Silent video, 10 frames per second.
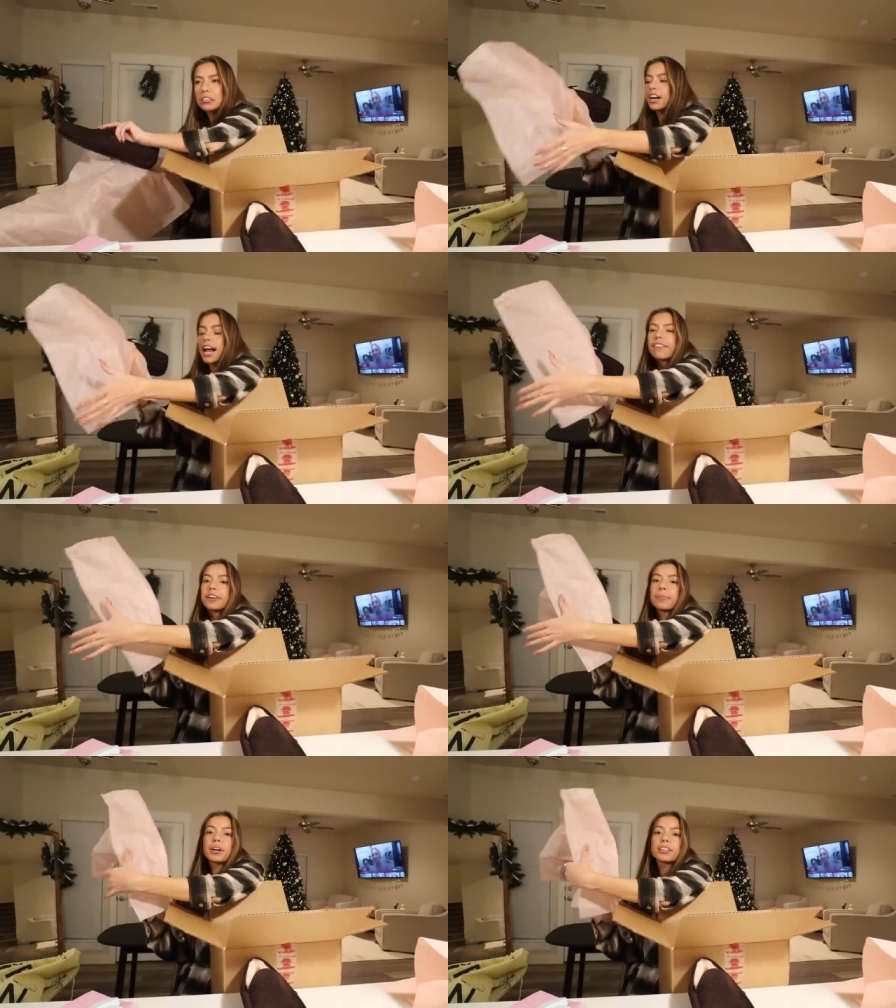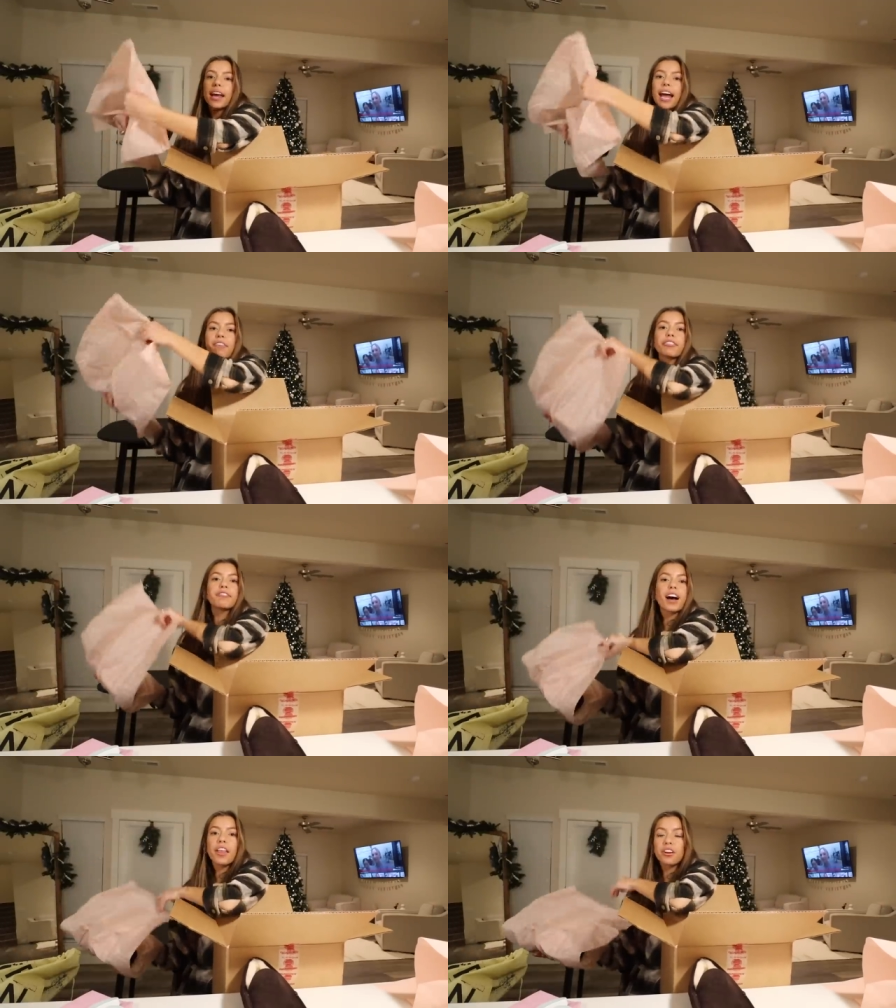Every birthday, every
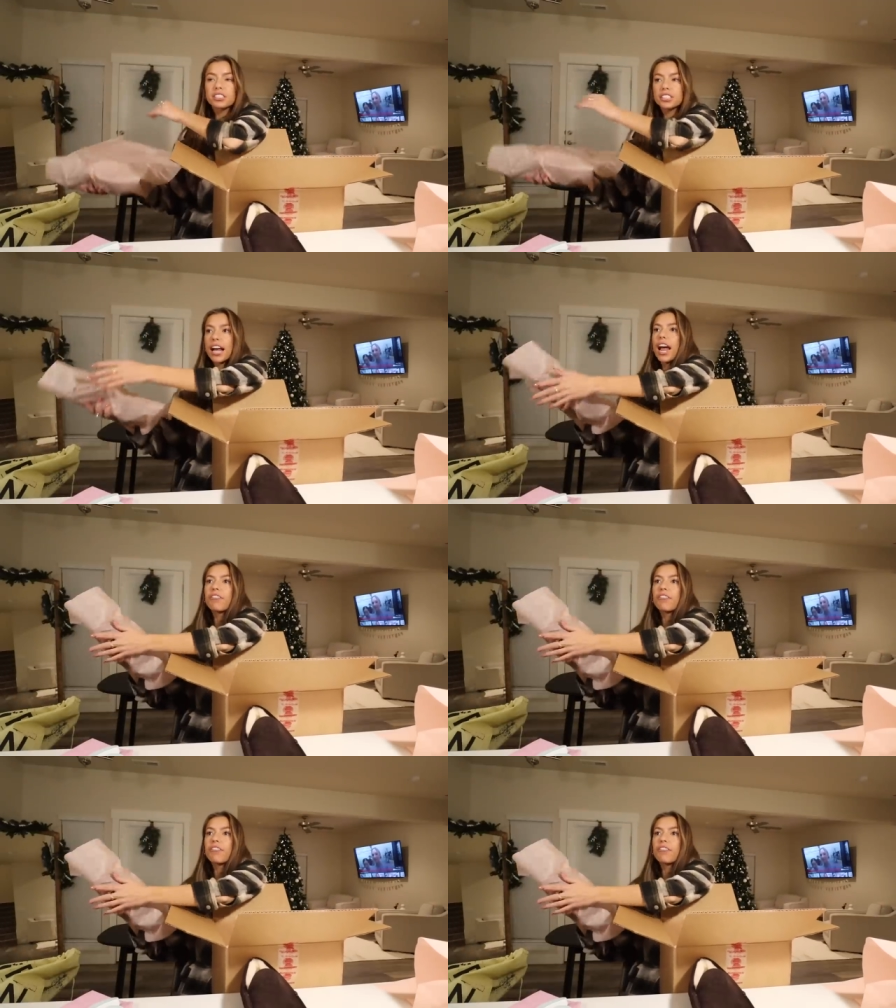Father's Day,